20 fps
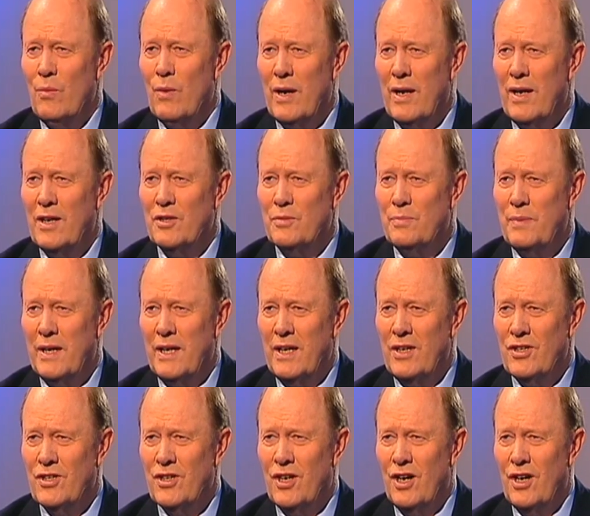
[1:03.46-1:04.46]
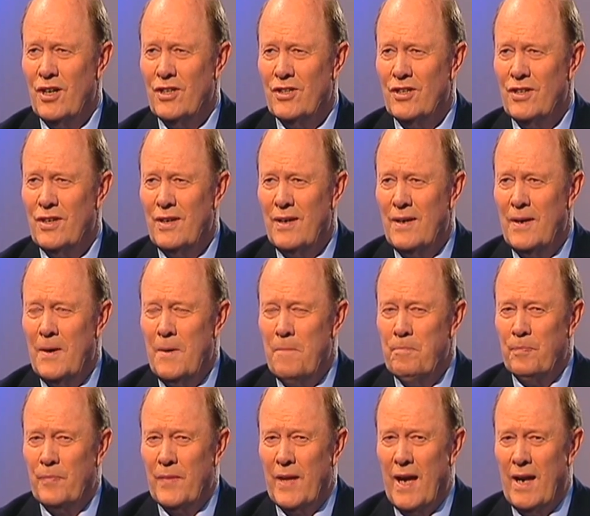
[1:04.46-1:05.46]
else being in charge.
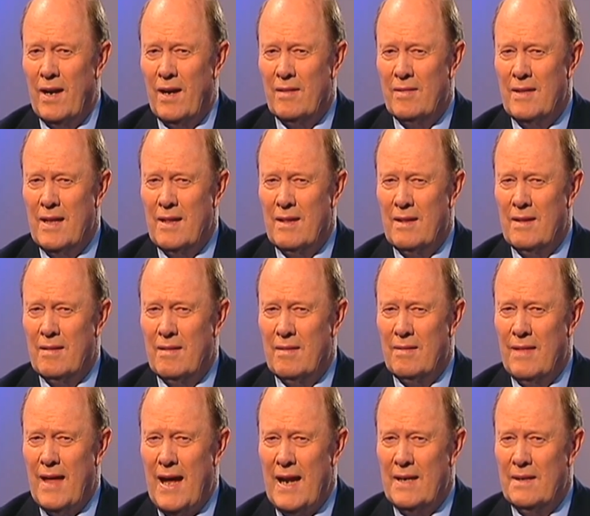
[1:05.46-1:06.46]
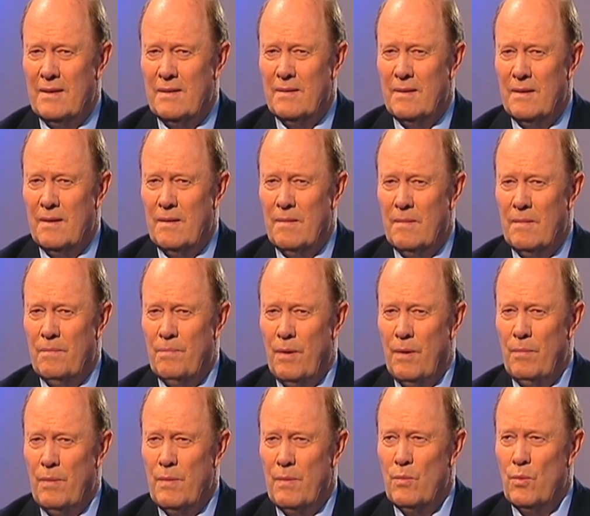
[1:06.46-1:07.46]
And I think that,
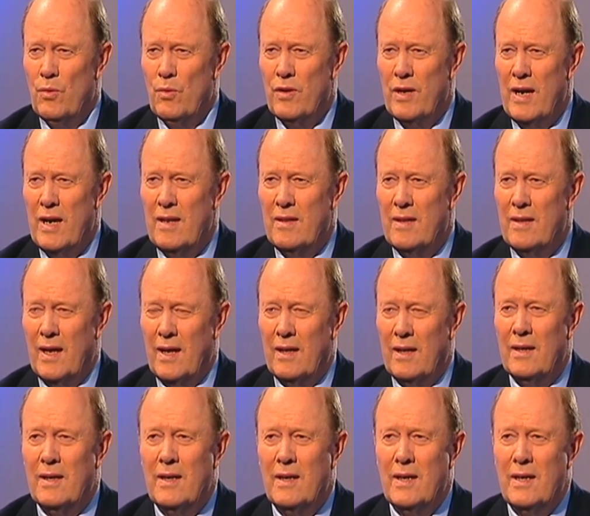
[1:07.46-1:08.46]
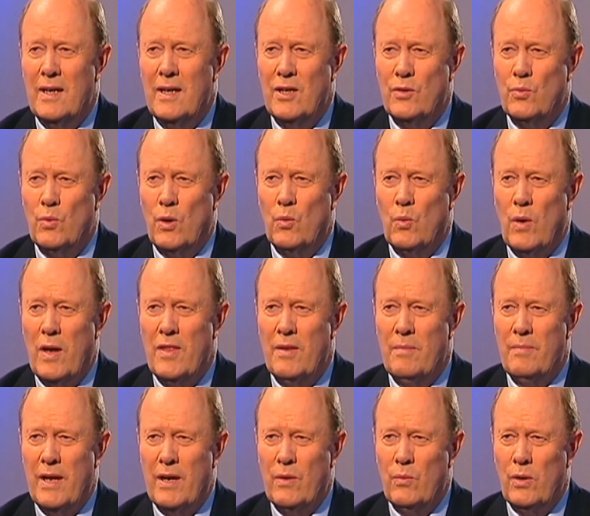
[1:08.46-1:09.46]
probably more than anything, is what won them
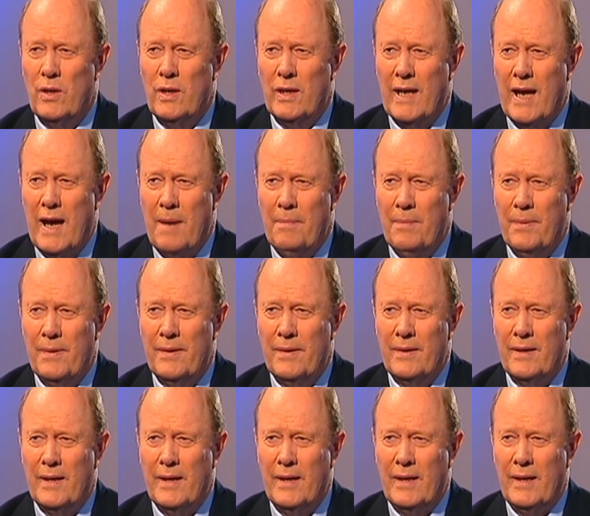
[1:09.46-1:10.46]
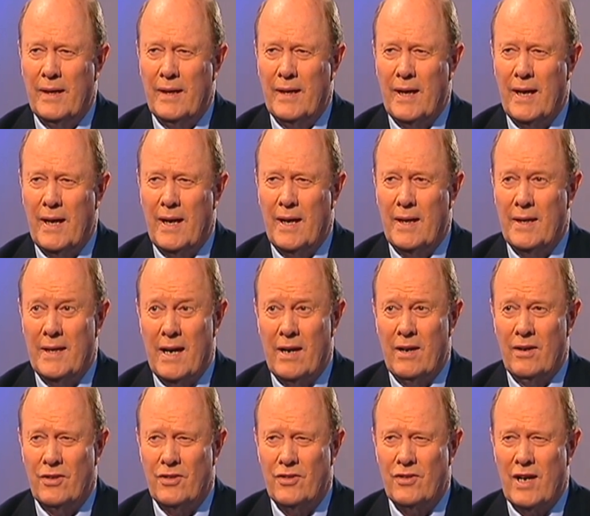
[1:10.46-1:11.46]
that World Cup uh, down in
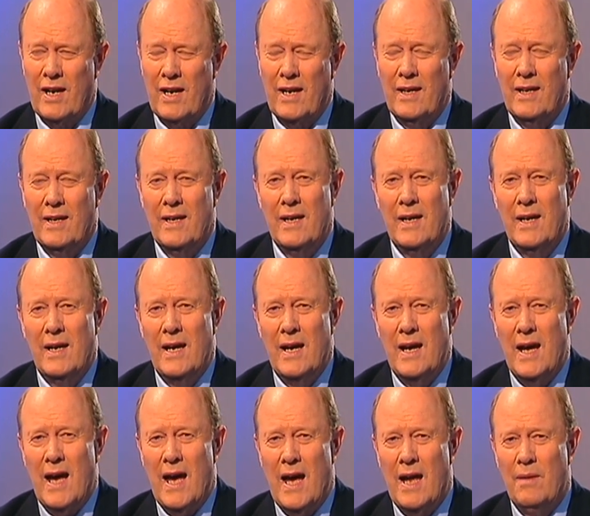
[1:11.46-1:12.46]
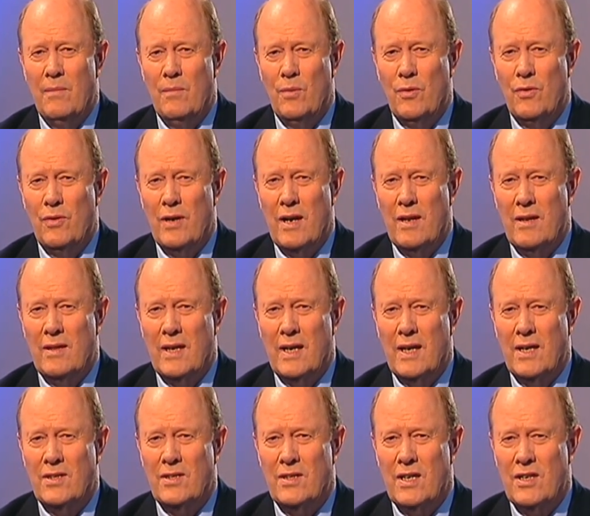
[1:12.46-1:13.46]
Australia. And more than anything,
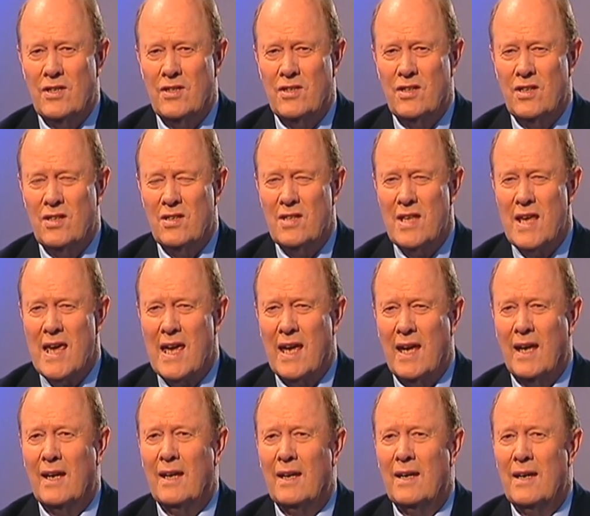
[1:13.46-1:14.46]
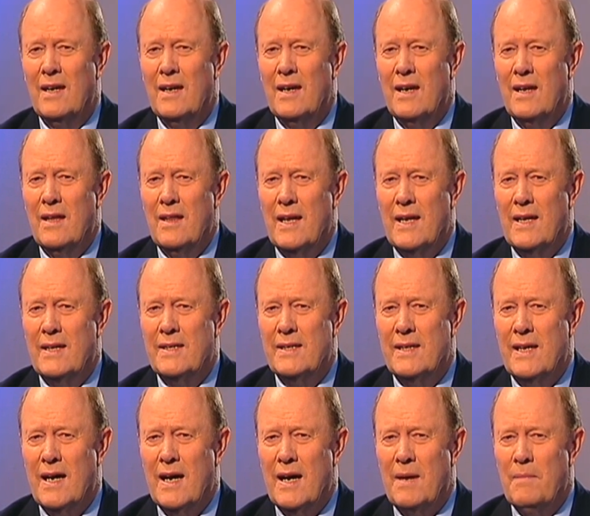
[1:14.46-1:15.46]
it's, it's the thing that
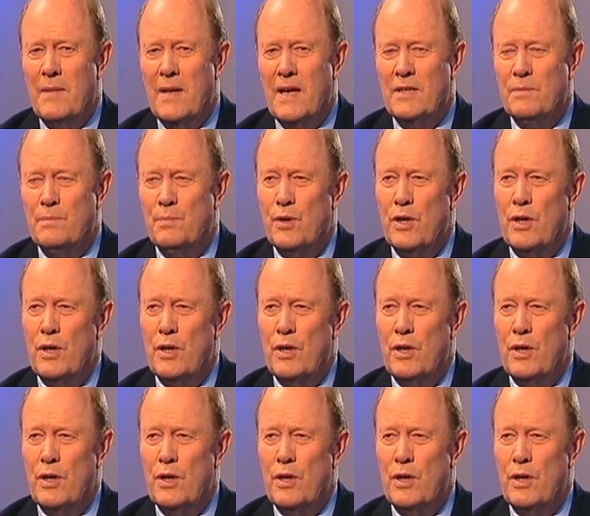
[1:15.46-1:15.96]
uh, has put him